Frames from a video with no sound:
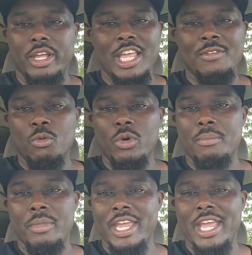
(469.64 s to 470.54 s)
even
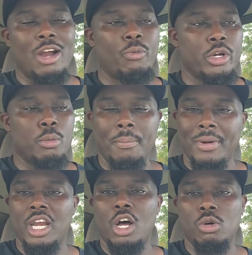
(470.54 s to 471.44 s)
with me, I read up on
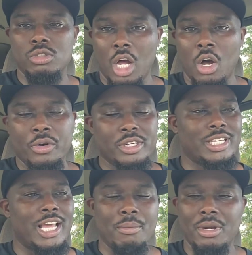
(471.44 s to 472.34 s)
my laws all the
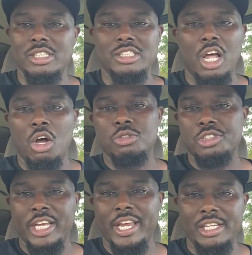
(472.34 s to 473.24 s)
time because laws
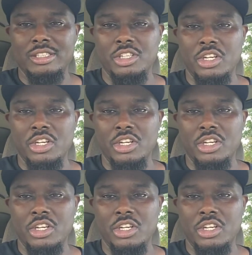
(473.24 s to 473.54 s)
change.